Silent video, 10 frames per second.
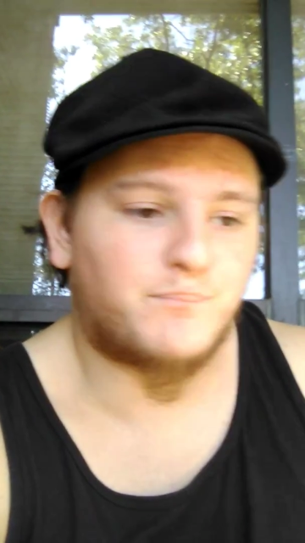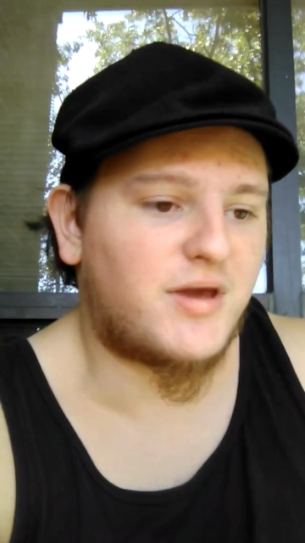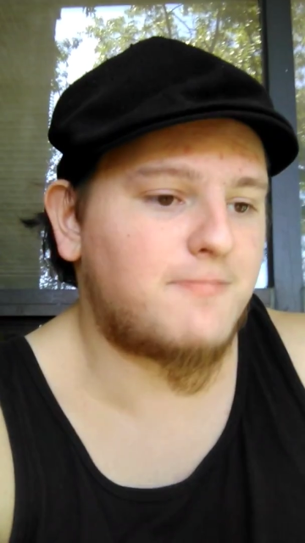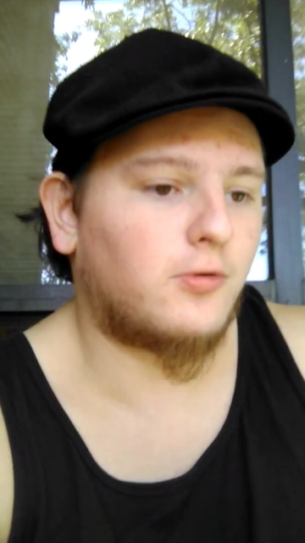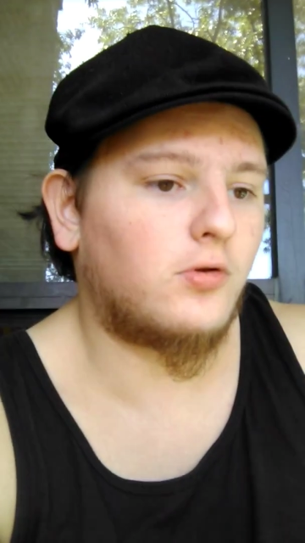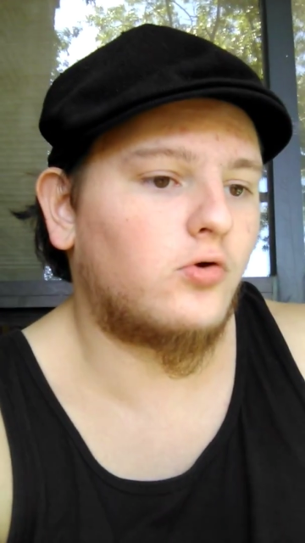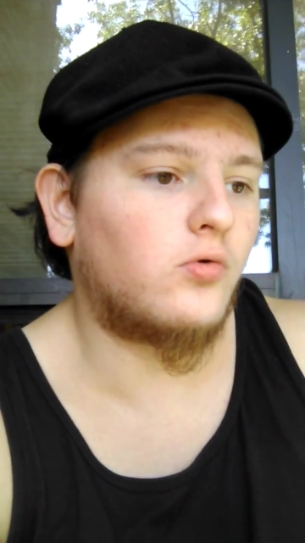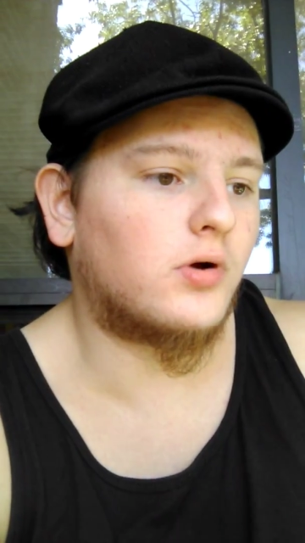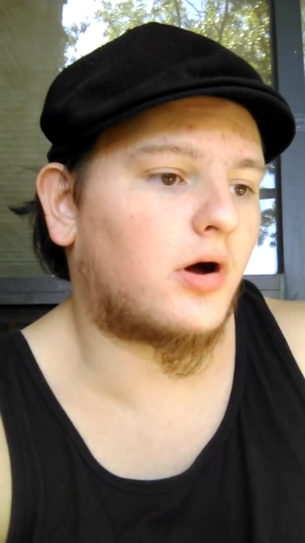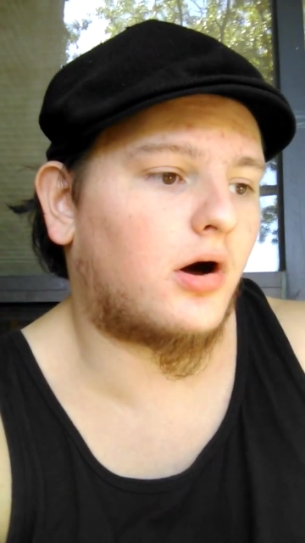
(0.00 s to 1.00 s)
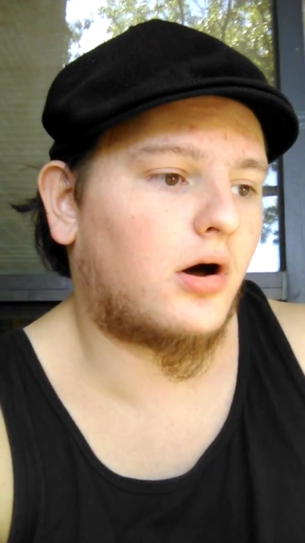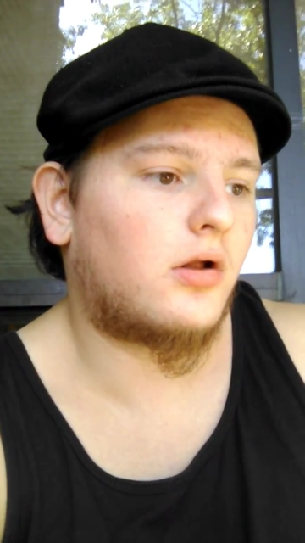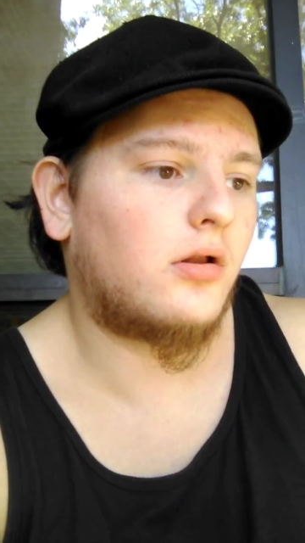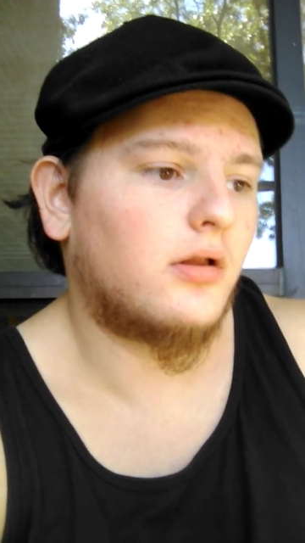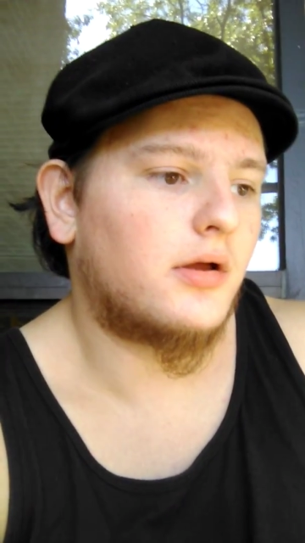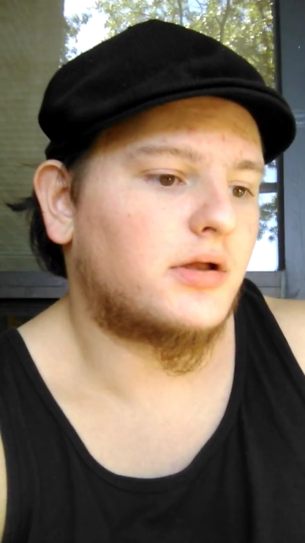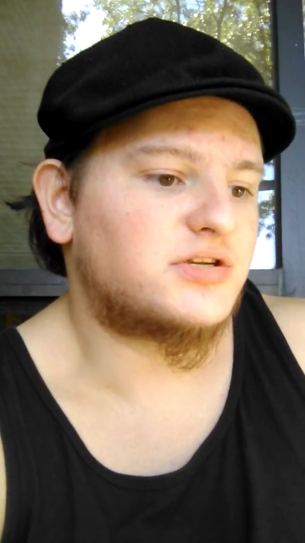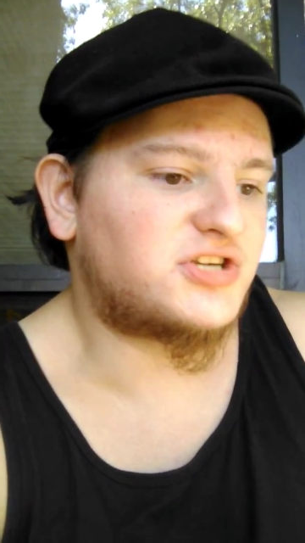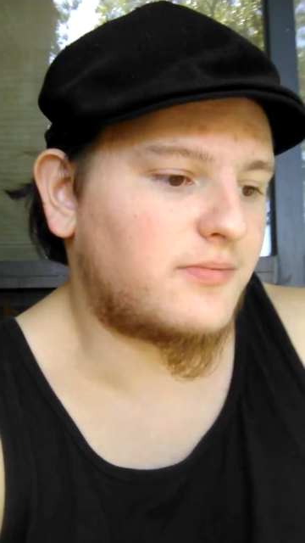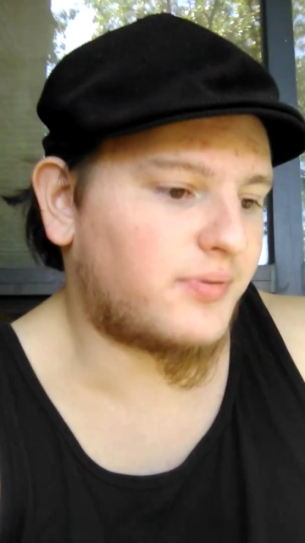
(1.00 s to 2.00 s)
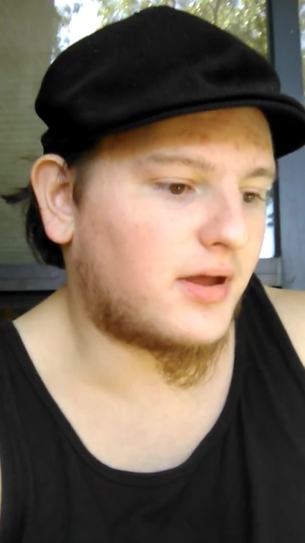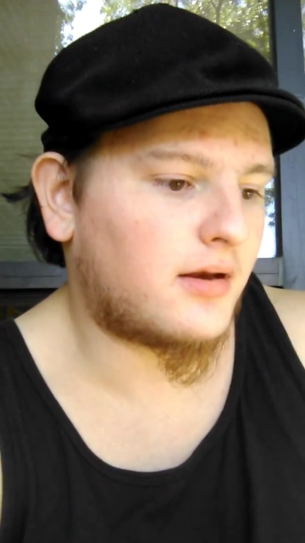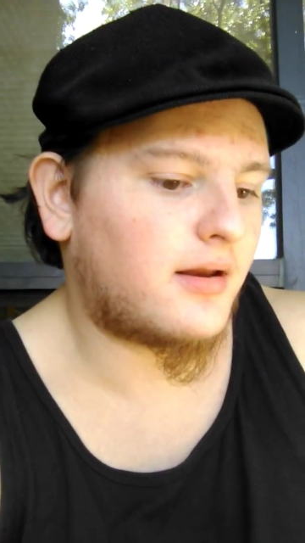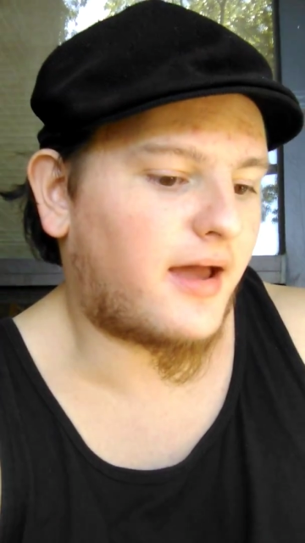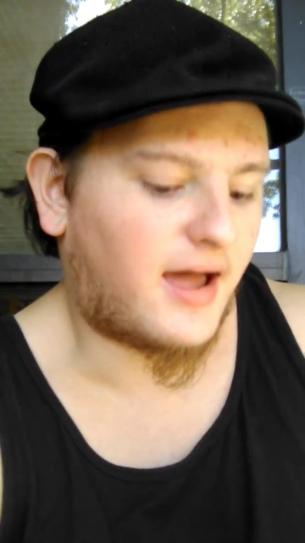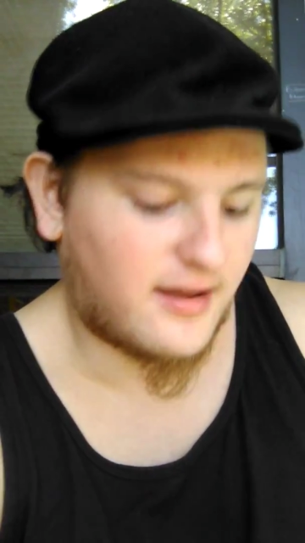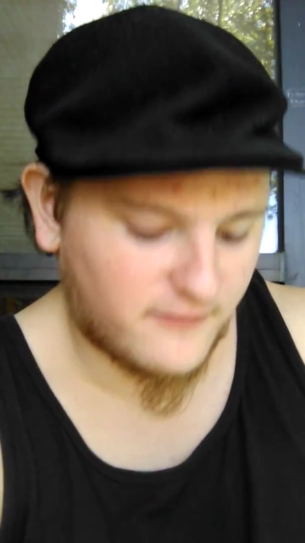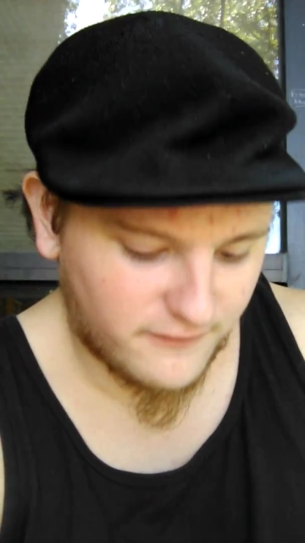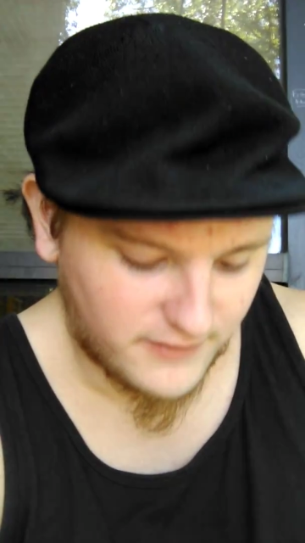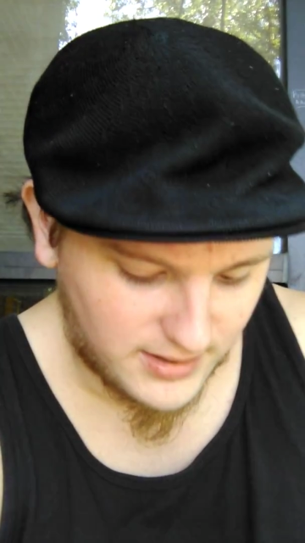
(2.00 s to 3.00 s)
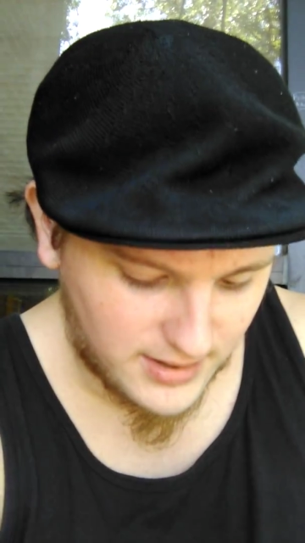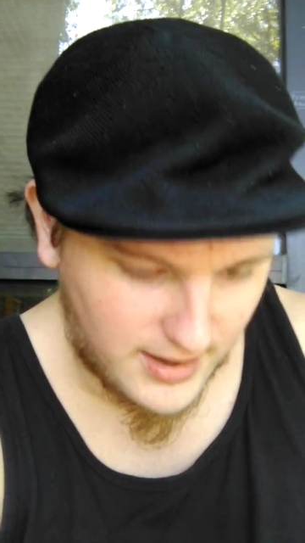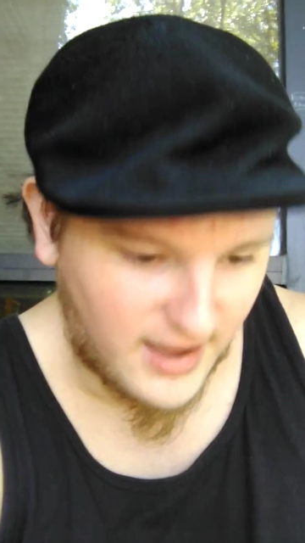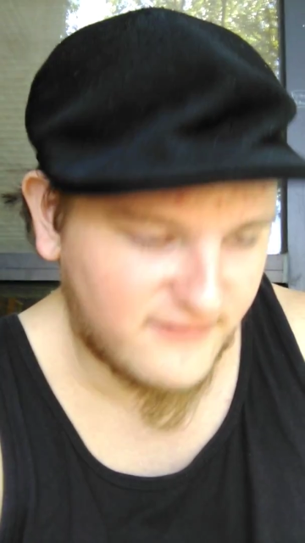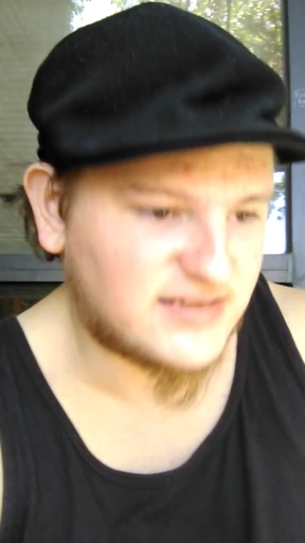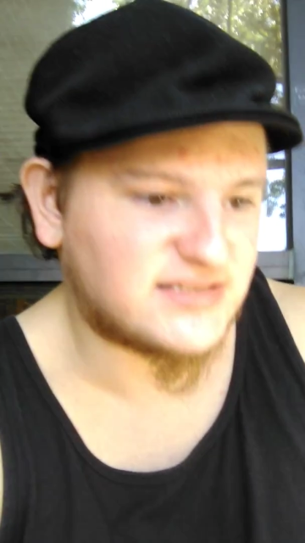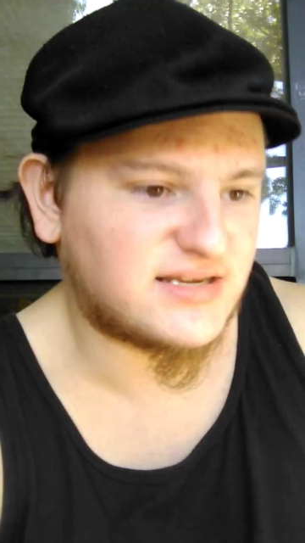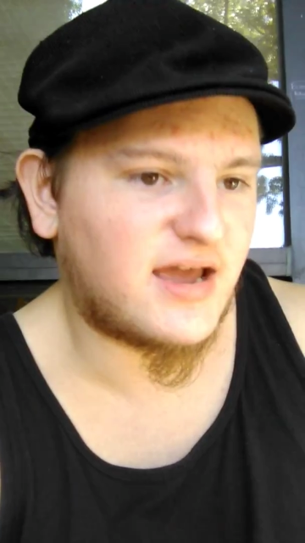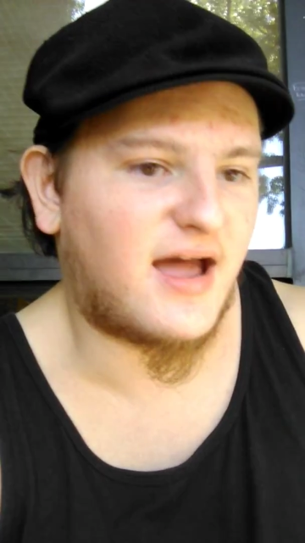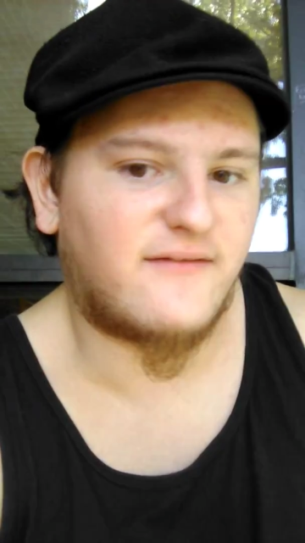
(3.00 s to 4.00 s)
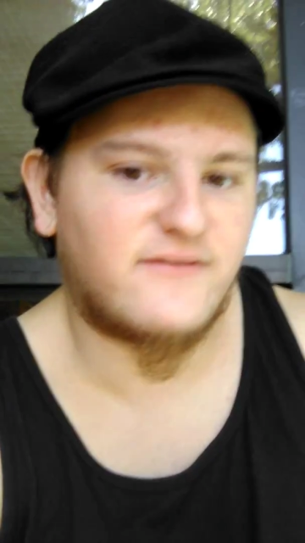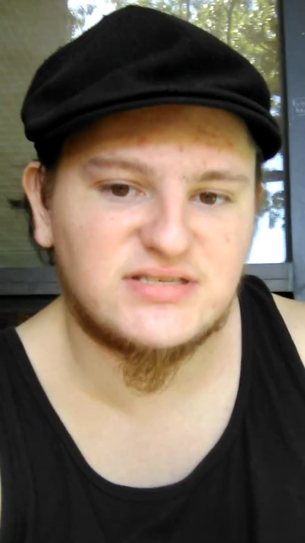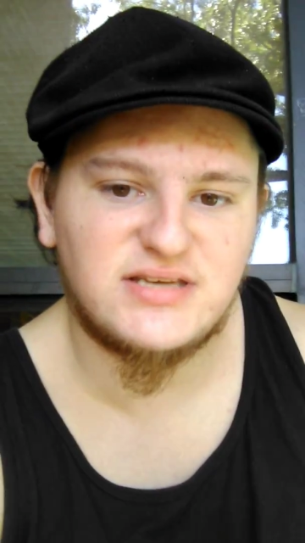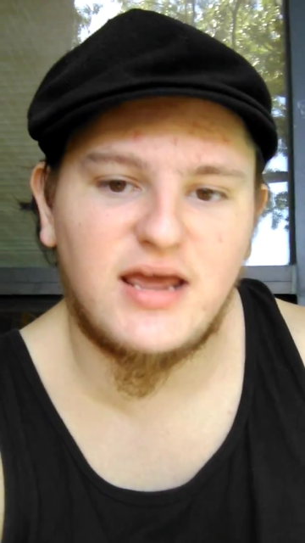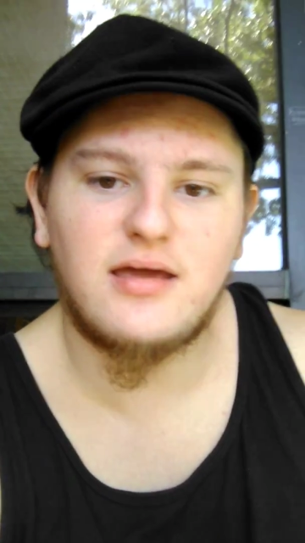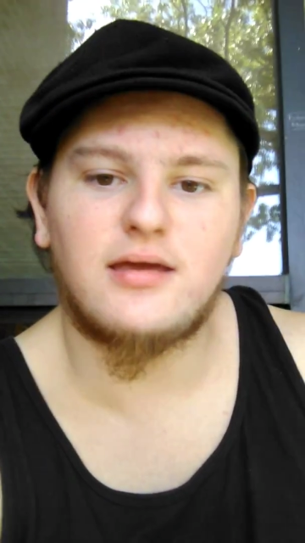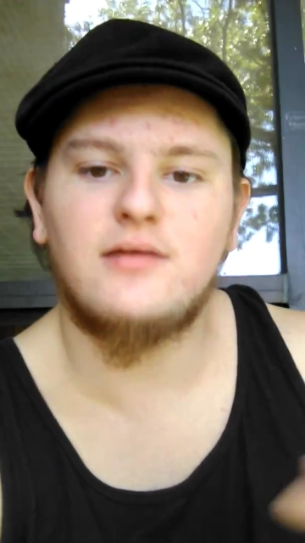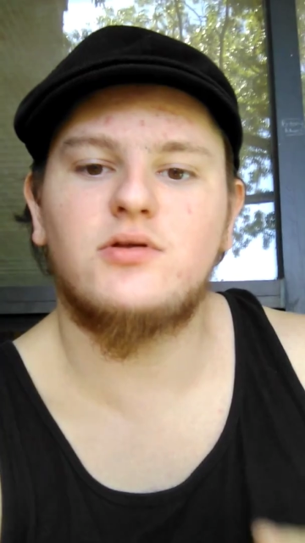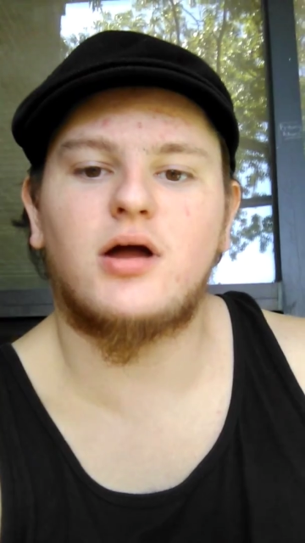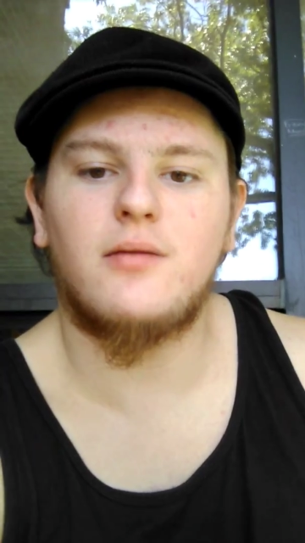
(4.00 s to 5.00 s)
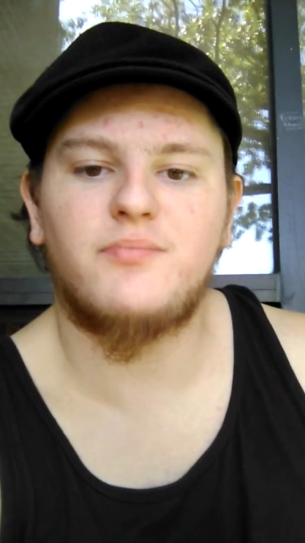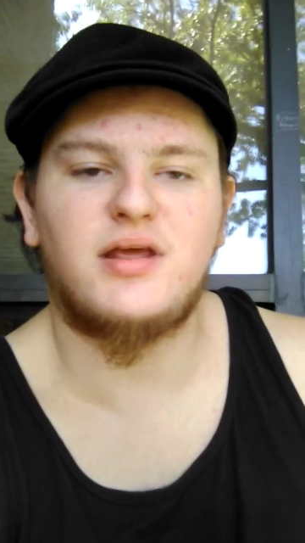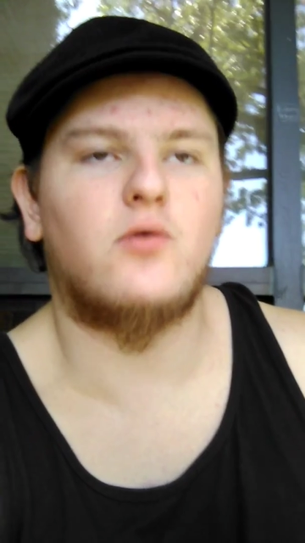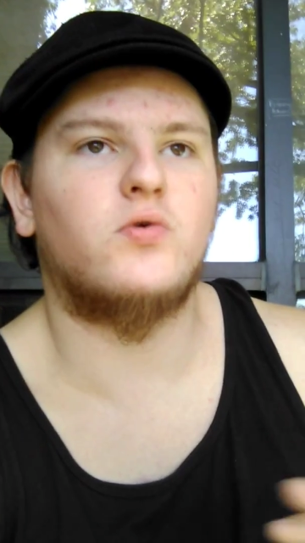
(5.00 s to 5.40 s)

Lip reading: People who would all chip in, have a say, have a stake in the company.